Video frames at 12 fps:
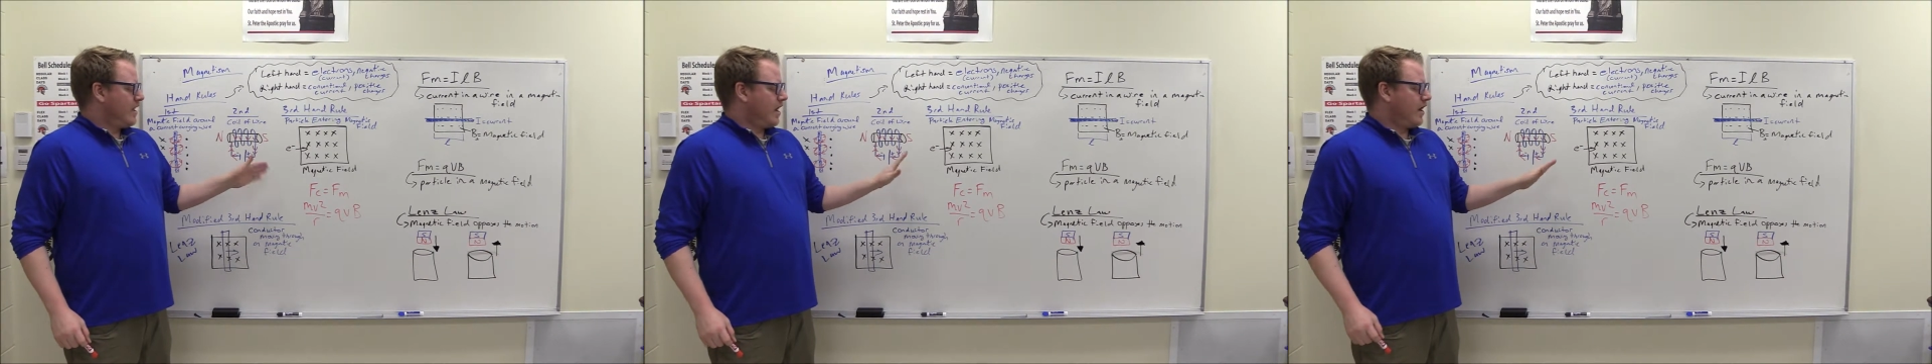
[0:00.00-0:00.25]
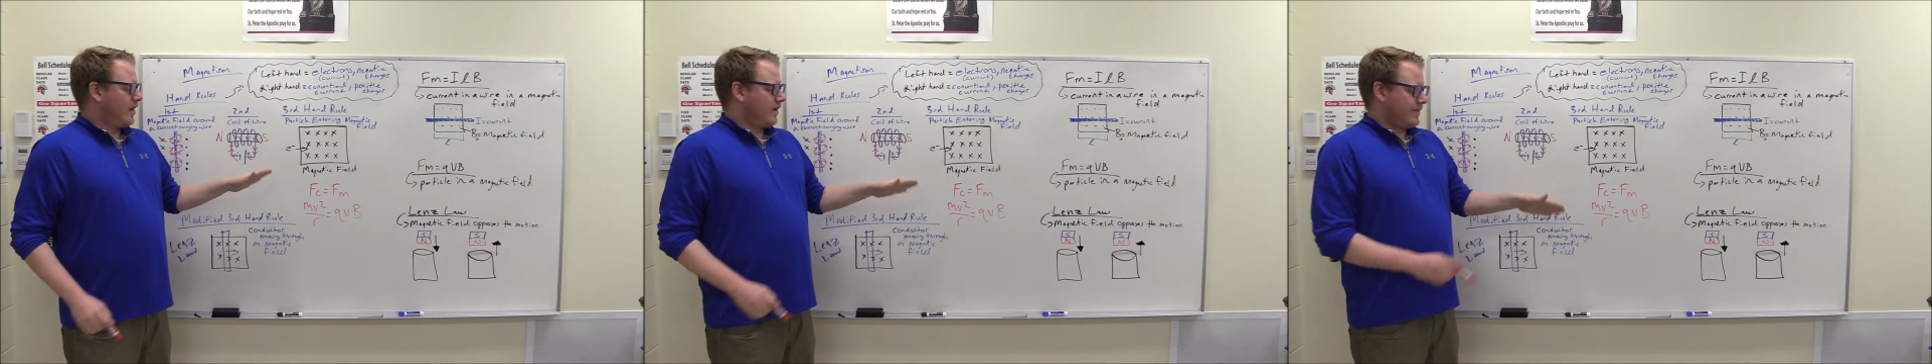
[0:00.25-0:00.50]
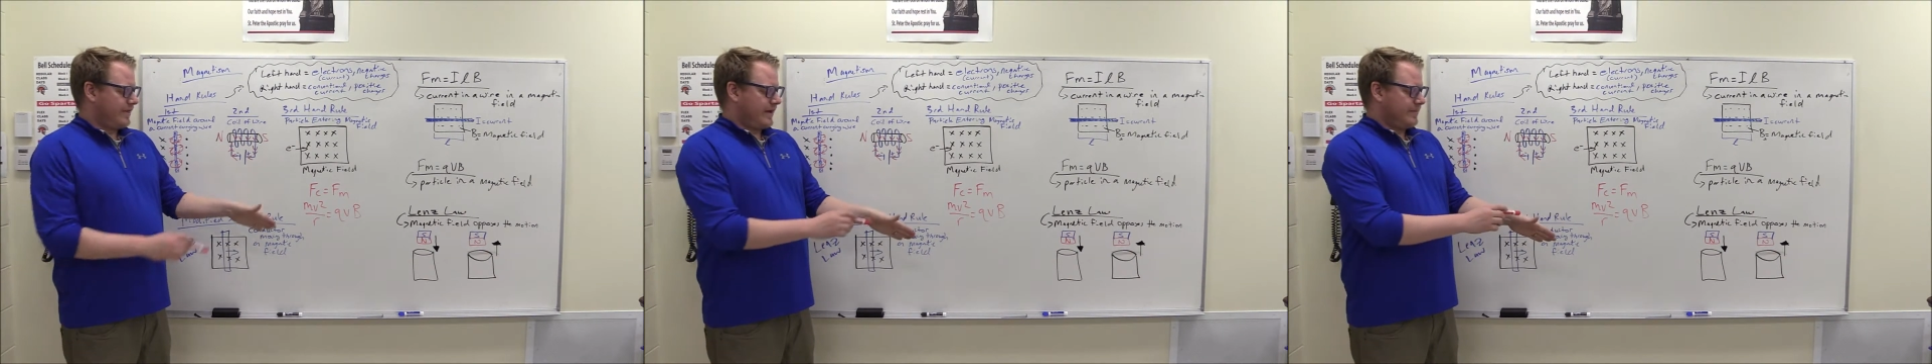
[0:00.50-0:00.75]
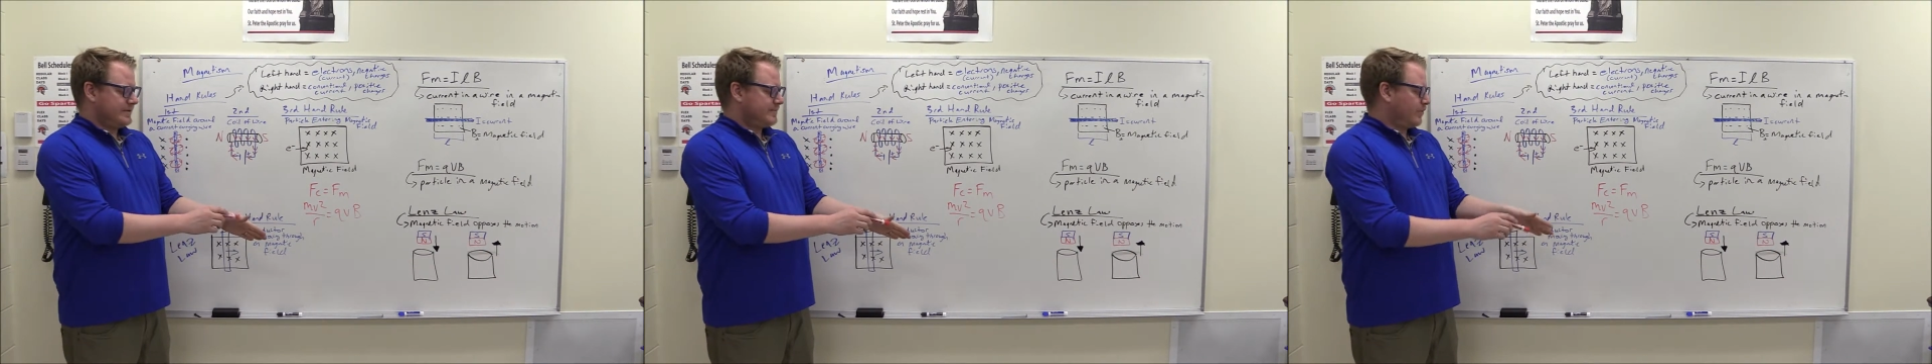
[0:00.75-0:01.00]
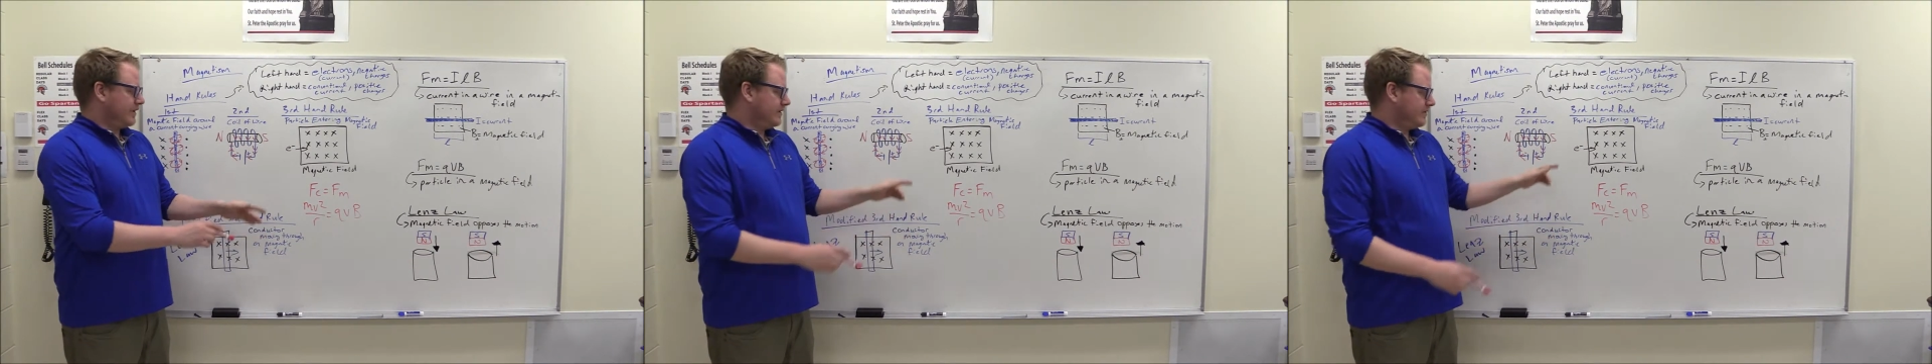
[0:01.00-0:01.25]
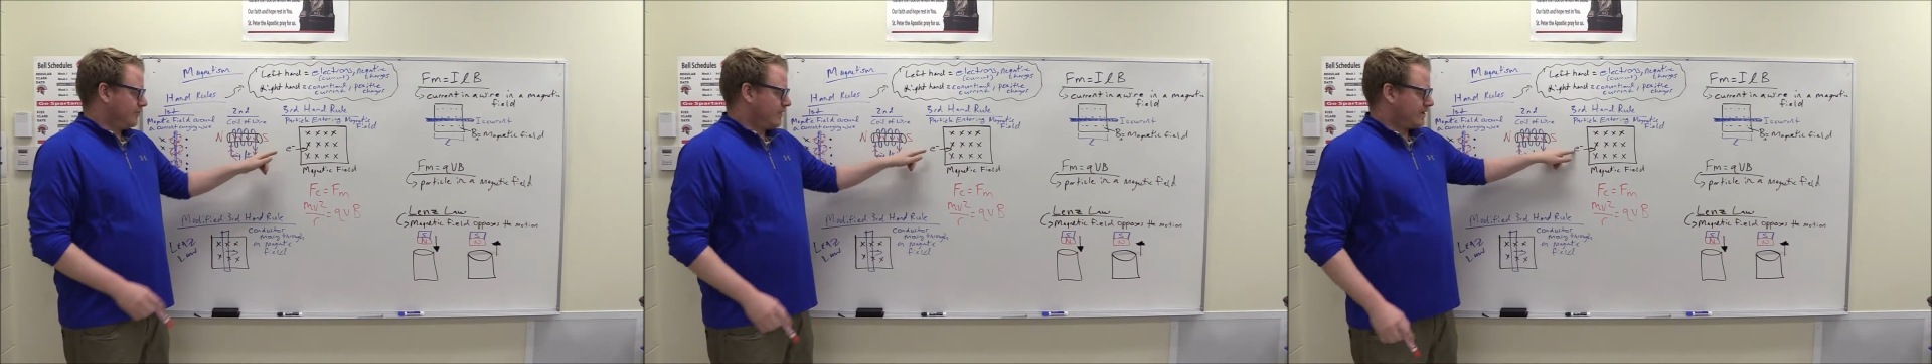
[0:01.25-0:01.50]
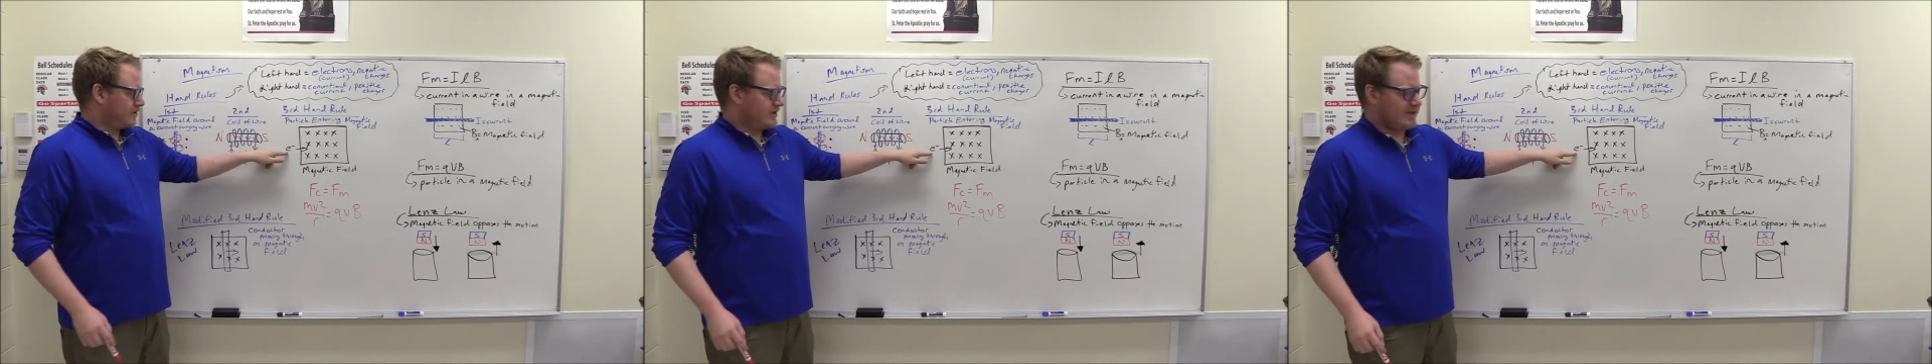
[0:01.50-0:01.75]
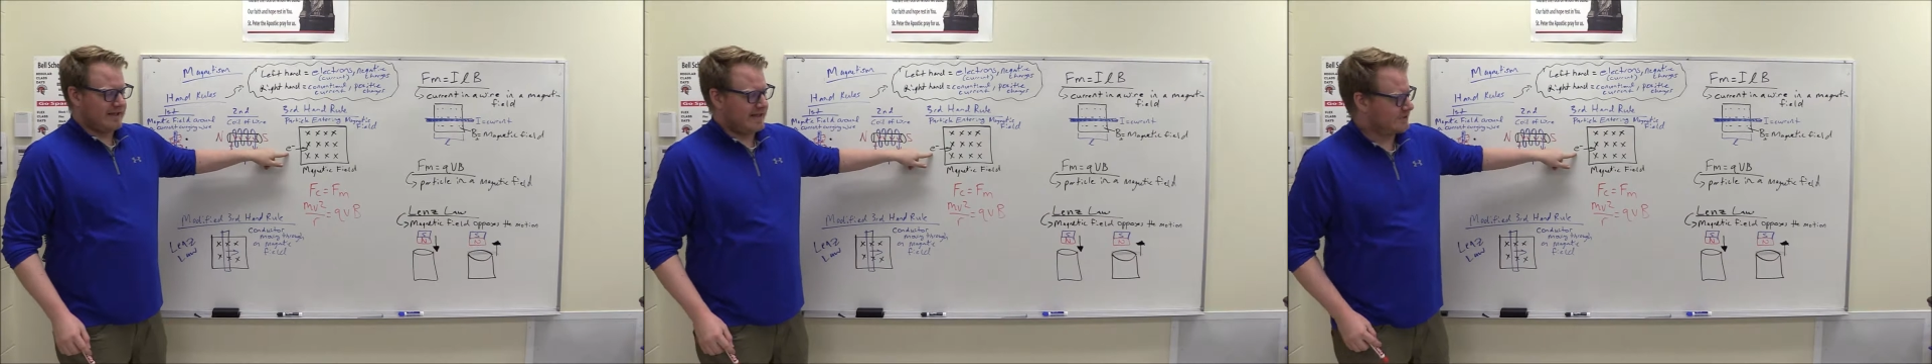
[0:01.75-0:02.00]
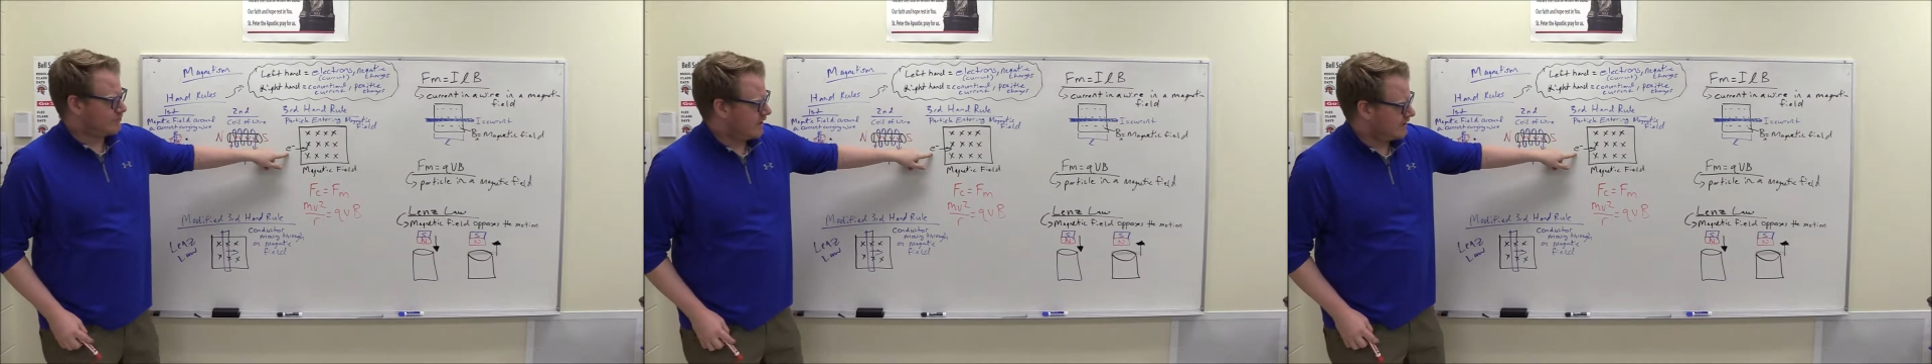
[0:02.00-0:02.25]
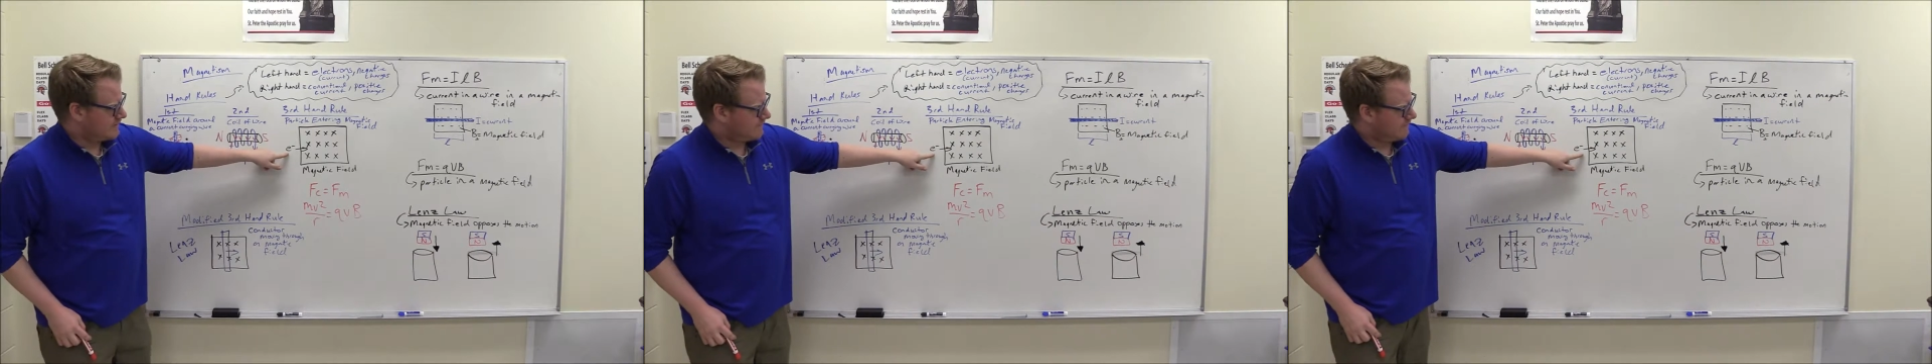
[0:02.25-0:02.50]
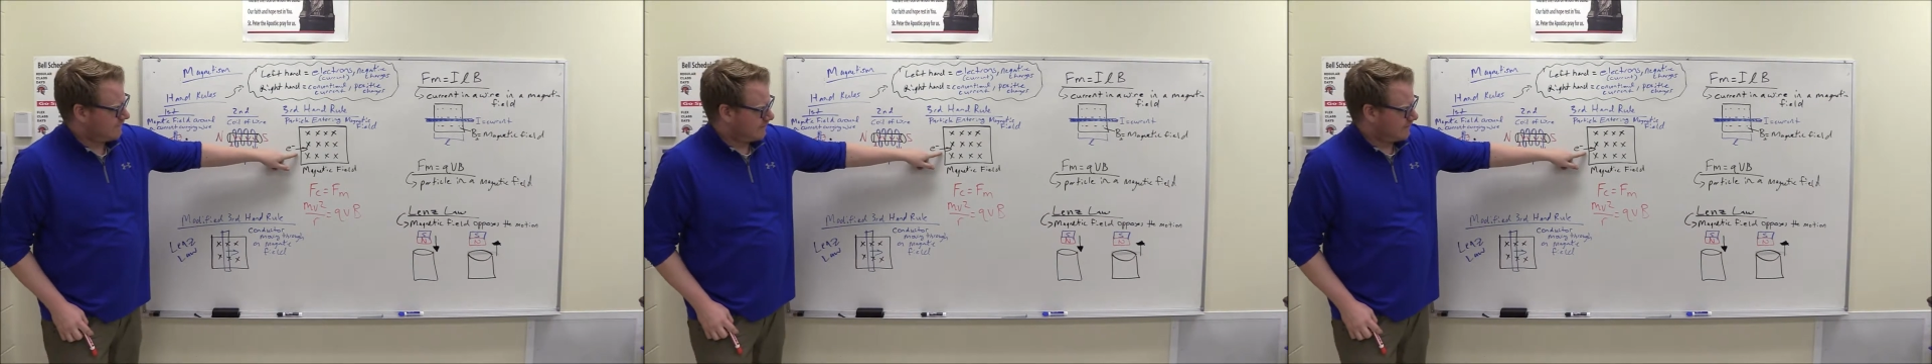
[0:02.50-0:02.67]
Our thumb is pointing the direction the electron is